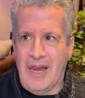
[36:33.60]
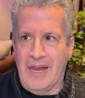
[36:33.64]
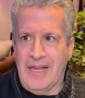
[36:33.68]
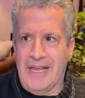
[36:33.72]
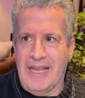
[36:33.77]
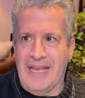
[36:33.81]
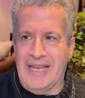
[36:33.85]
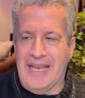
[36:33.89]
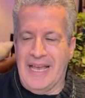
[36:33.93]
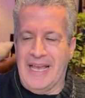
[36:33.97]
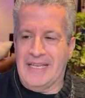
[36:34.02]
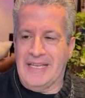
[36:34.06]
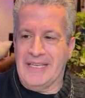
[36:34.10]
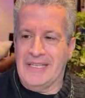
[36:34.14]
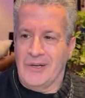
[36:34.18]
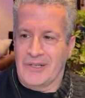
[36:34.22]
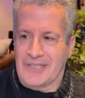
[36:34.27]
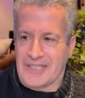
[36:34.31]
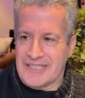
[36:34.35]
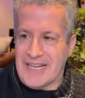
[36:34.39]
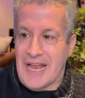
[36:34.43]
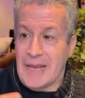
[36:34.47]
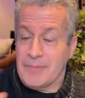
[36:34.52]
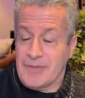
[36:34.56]

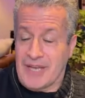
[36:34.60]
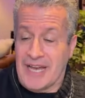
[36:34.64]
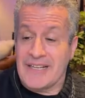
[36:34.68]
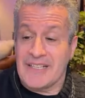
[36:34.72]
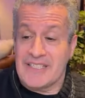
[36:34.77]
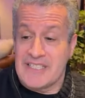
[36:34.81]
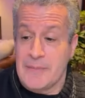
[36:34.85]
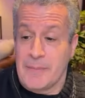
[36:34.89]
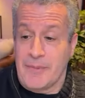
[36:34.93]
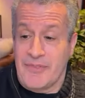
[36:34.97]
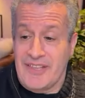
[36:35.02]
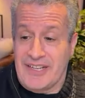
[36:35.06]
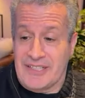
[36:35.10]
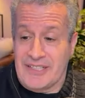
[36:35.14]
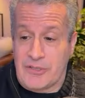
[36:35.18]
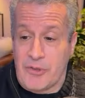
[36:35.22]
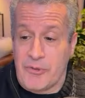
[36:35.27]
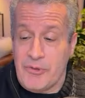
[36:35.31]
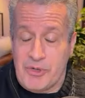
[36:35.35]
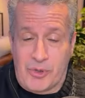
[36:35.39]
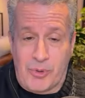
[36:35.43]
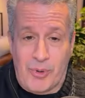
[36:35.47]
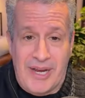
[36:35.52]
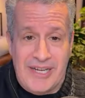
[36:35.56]
because I'm kind of sympathetic to the
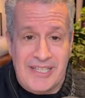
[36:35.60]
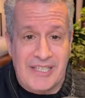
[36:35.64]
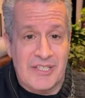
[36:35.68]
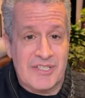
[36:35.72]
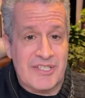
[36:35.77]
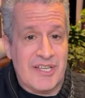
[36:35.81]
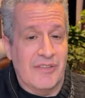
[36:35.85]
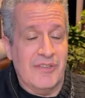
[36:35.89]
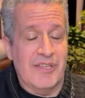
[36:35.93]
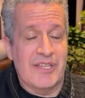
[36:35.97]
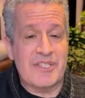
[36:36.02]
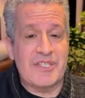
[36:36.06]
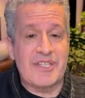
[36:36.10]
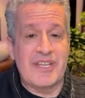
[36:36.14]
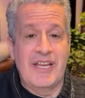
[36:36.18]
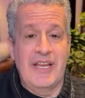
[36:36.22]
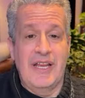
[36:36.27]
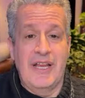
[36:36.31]
Ukrainians on this.